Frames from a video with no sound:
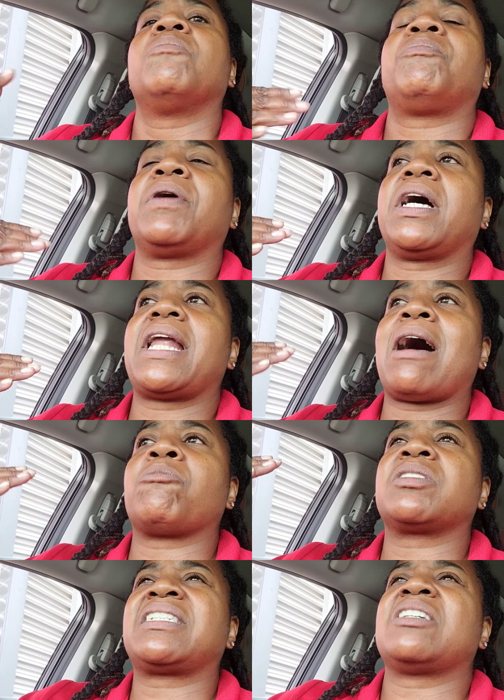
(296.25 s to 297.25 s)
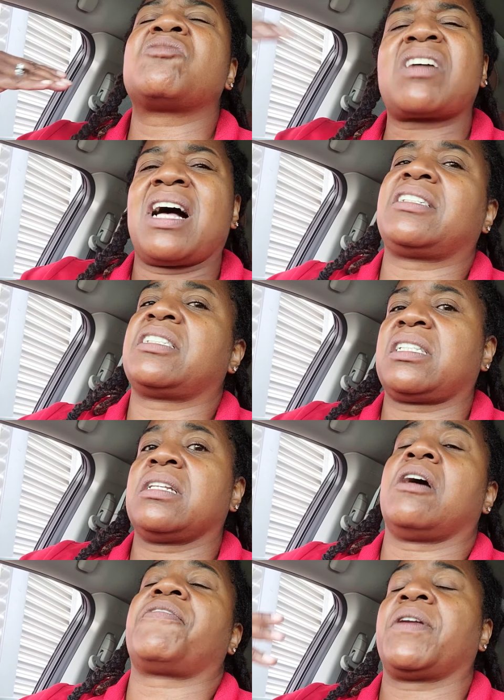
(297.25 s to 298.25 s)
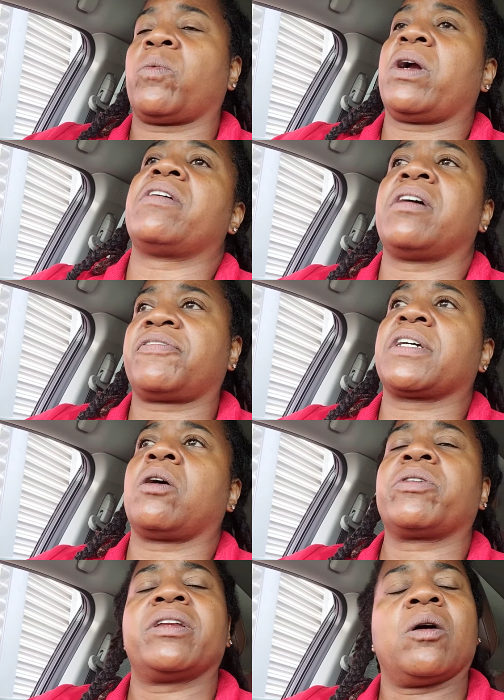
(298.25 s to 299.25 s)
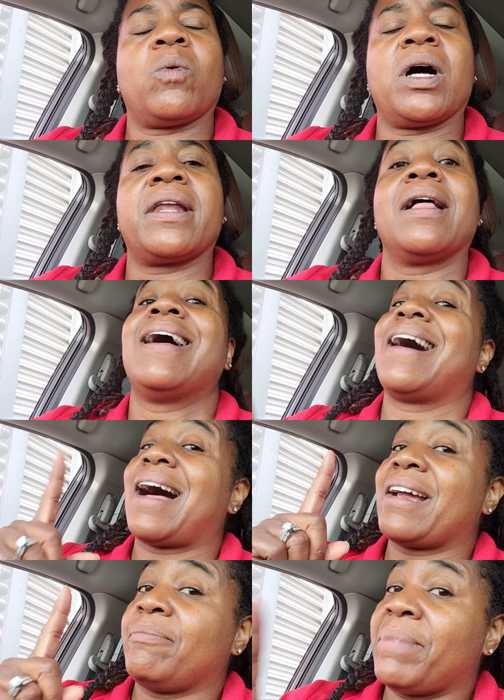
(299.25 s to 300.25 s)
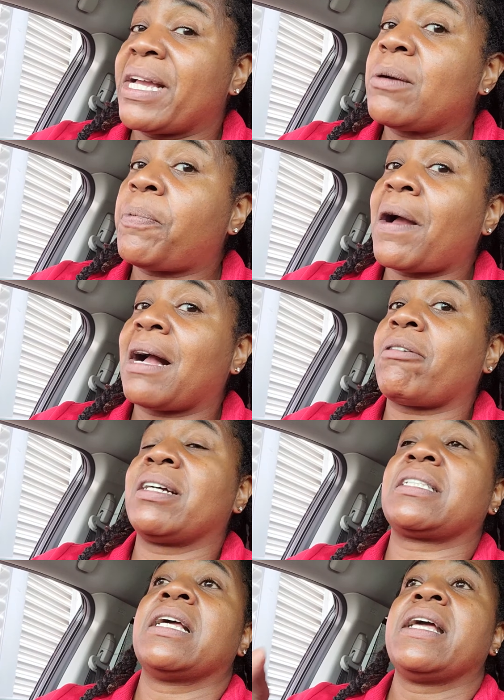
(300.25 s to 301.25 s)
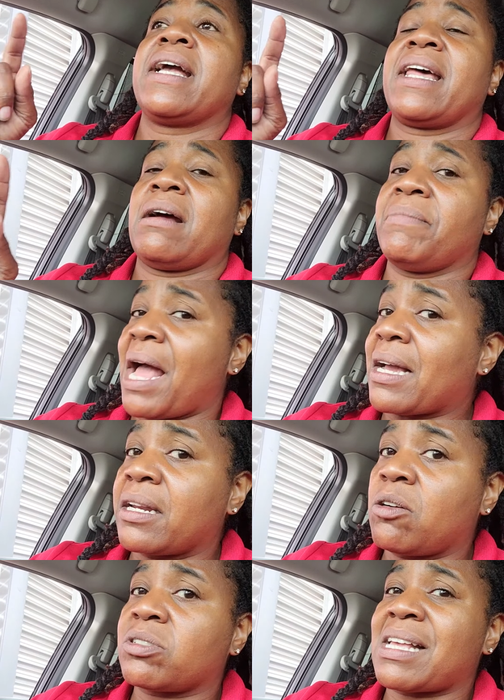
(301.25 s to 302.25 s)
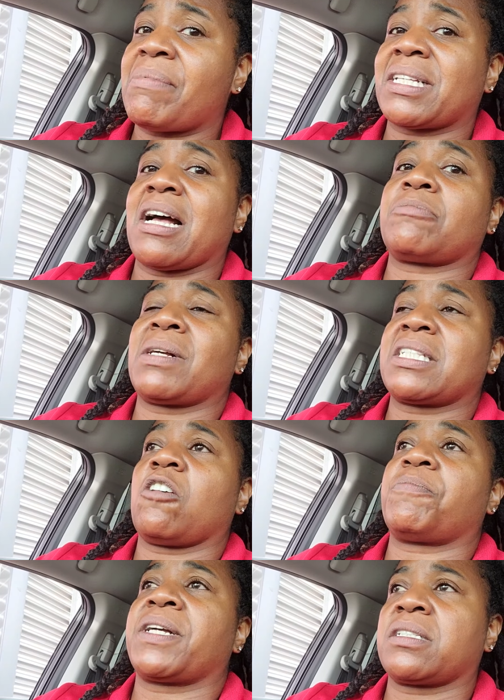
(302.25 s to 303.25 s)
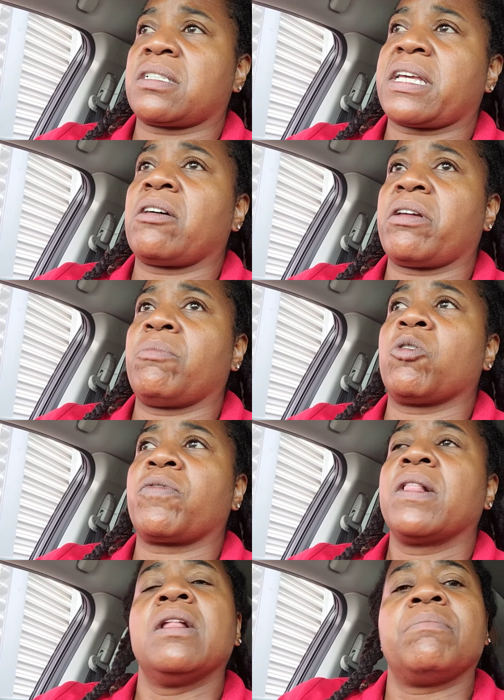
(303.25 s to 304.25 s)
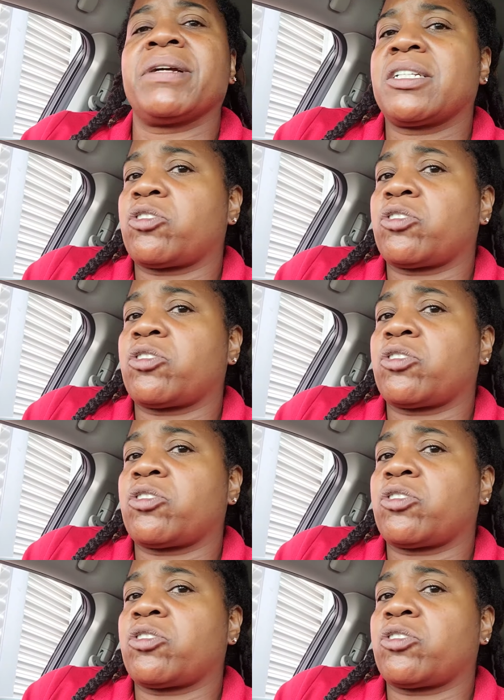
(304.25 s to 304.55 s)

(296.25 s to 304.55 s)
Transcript: But I was still conscious enough and aware enough to go, you know what? I am making progress and I'm not going to go sabotage myself because the scale didn't move because